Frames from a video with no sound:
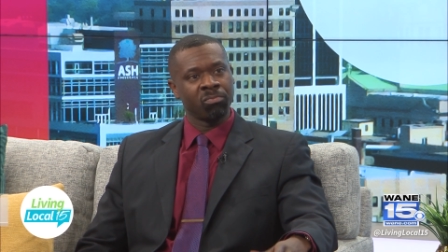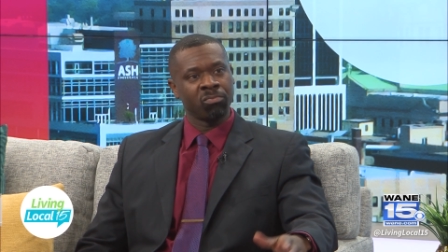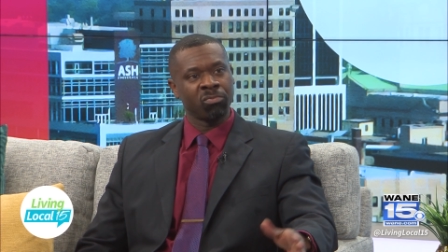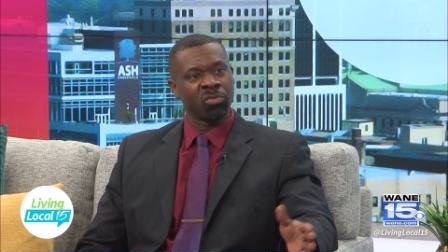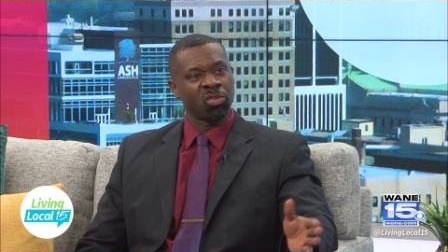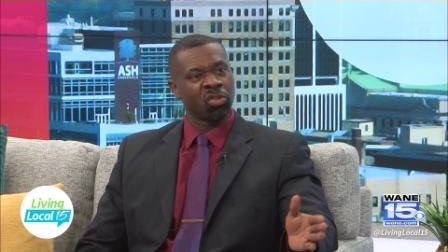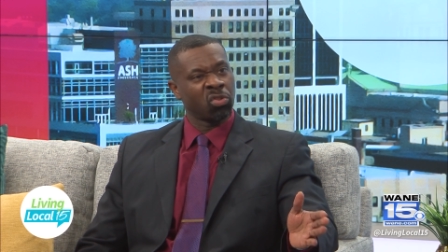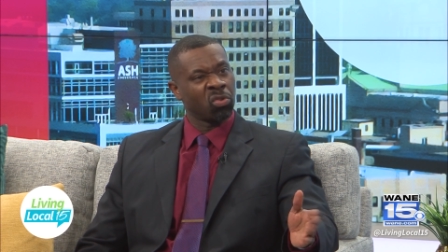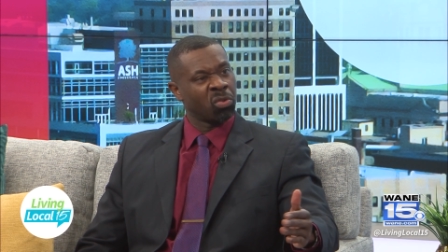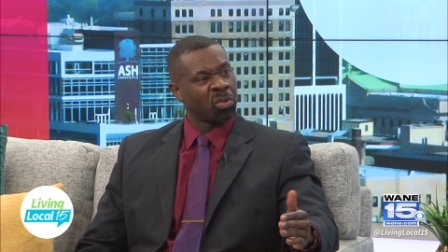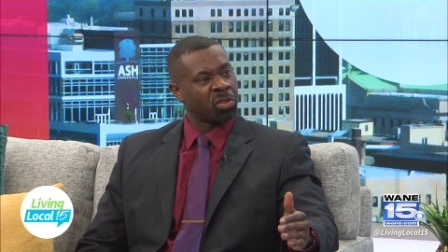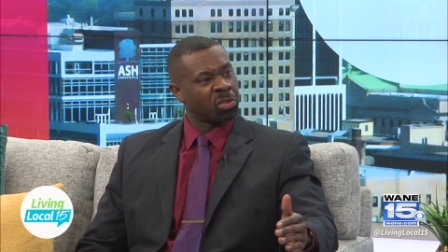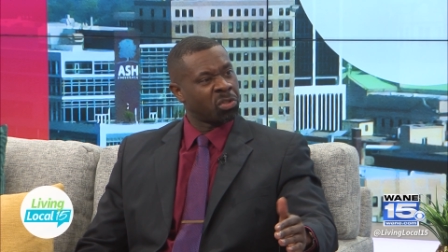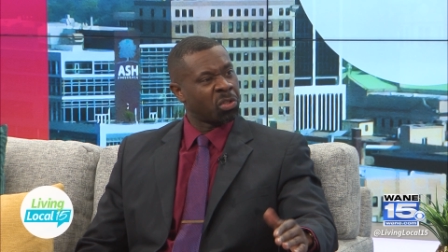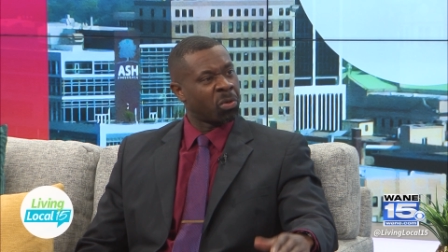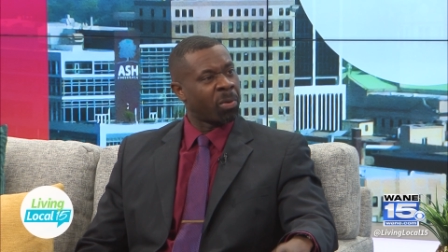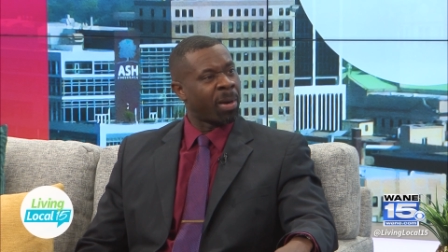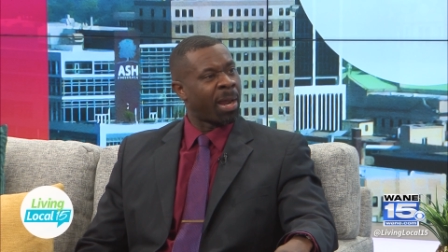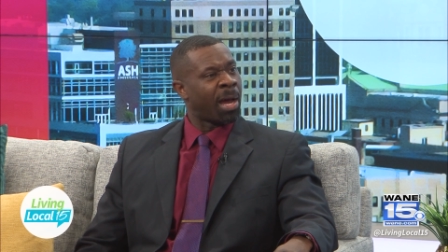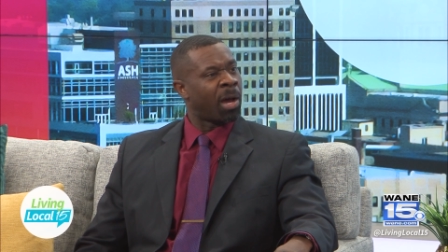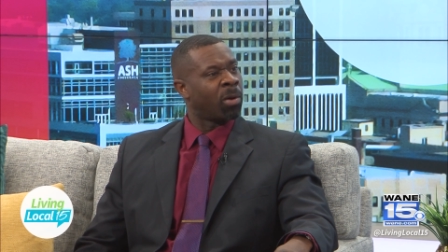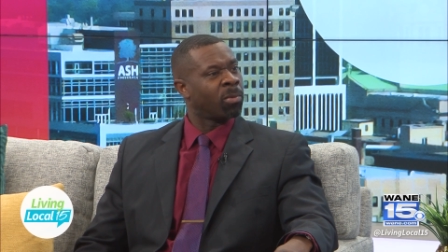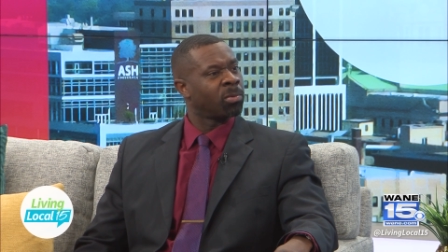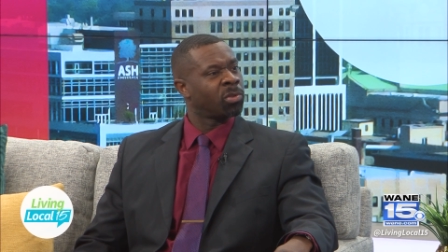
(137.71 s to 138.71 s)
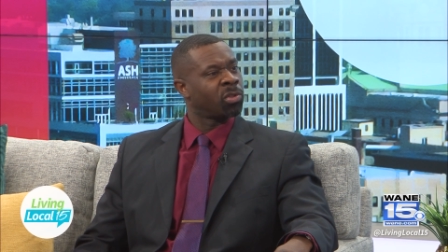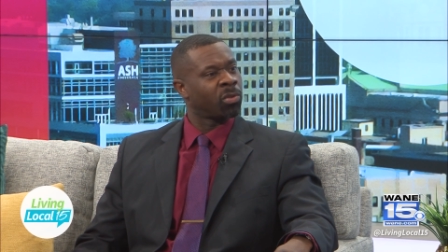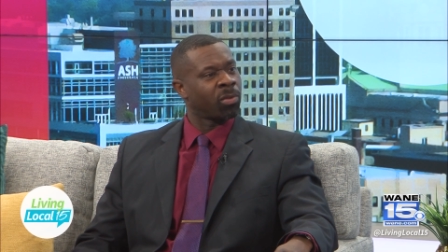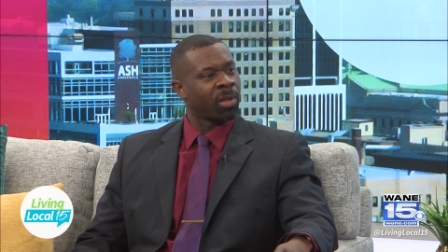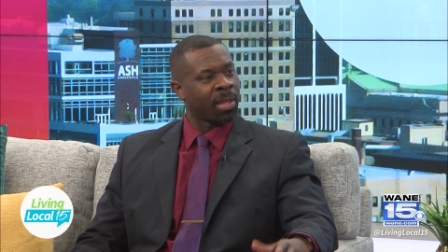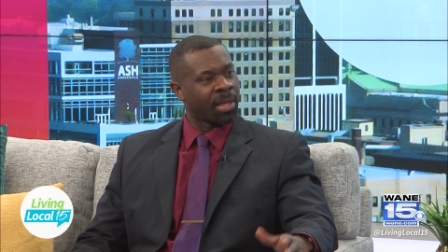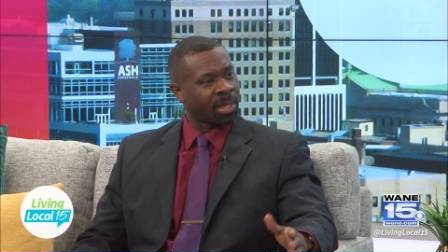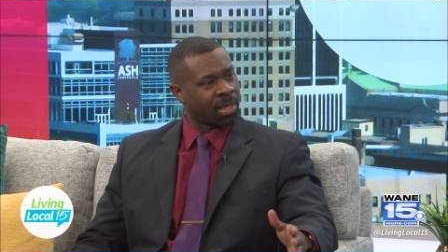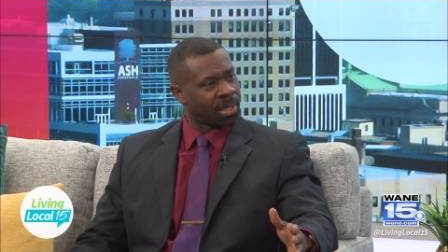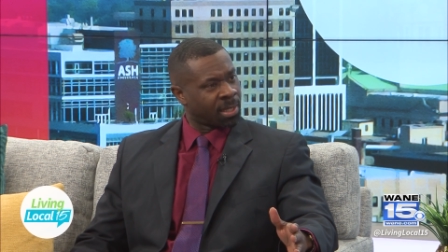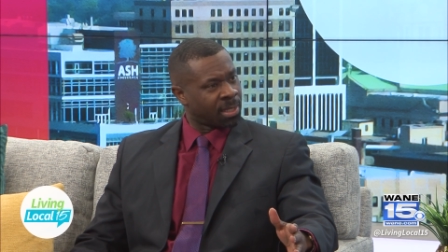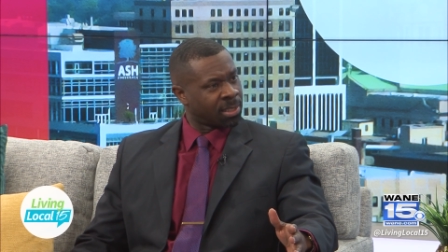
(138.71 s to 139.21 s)
as soon as they're out, so
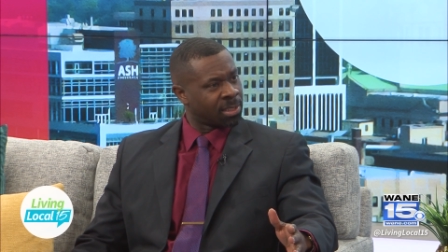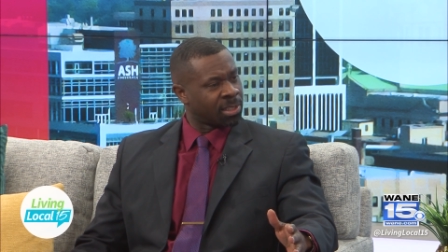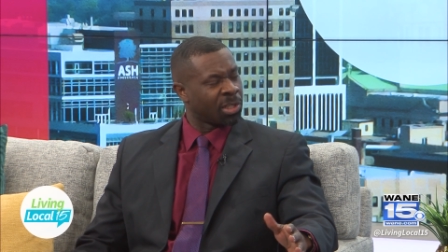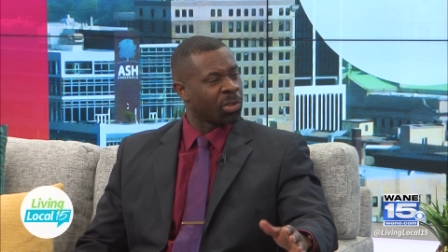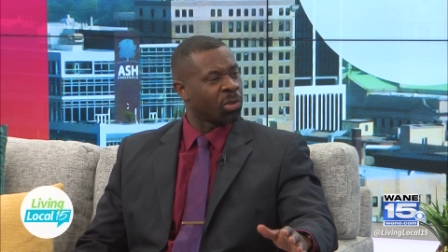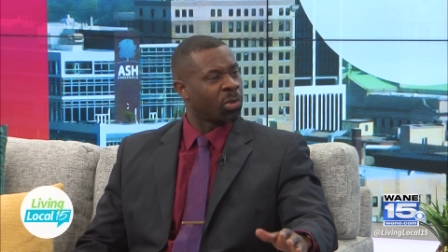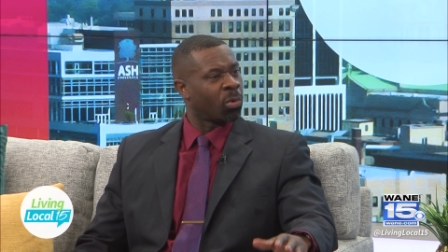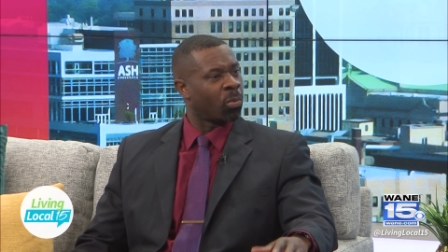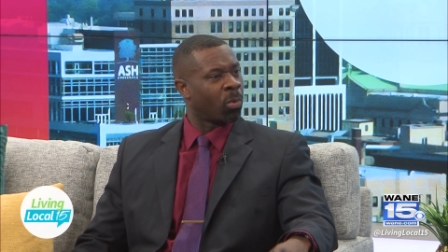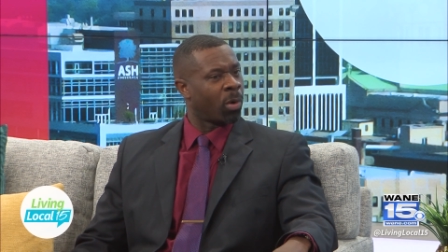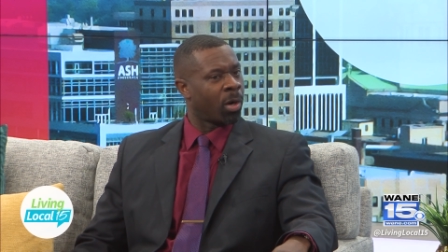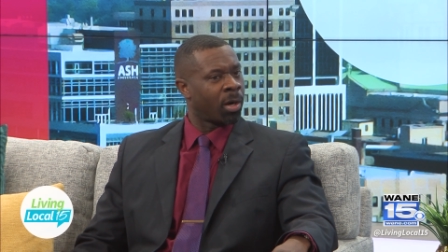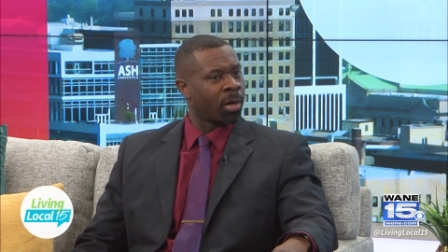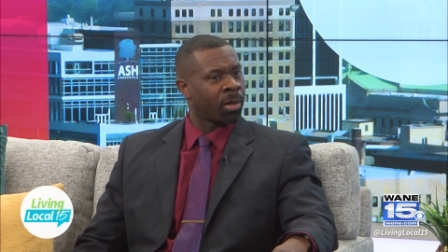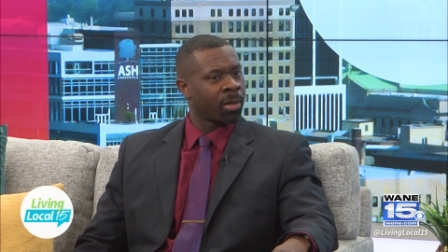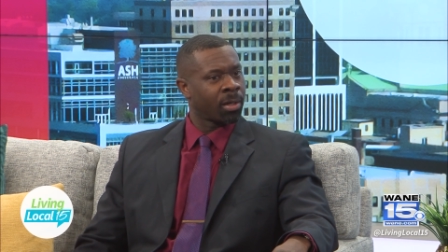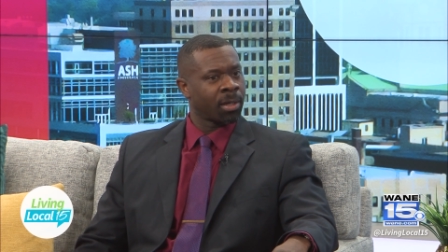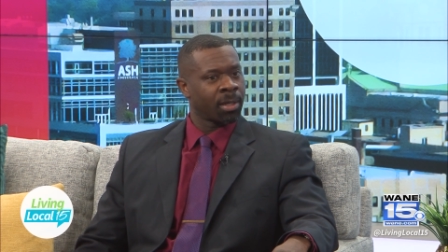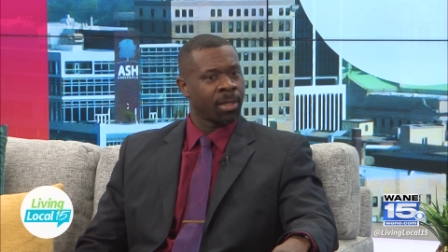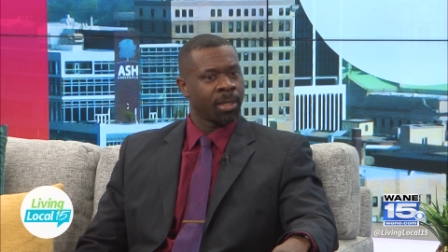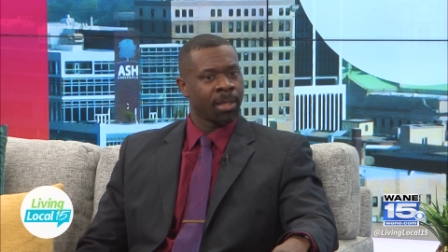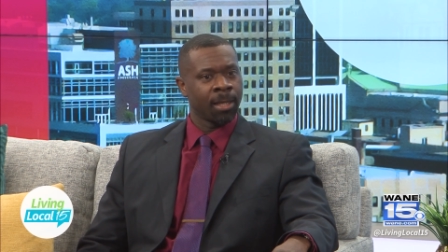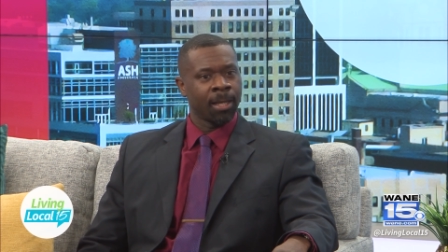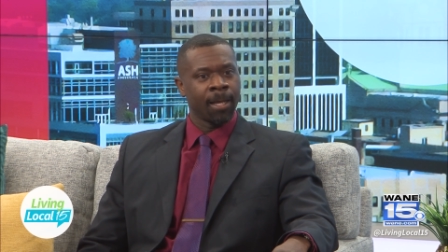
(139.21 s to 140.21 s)
they can continue to work.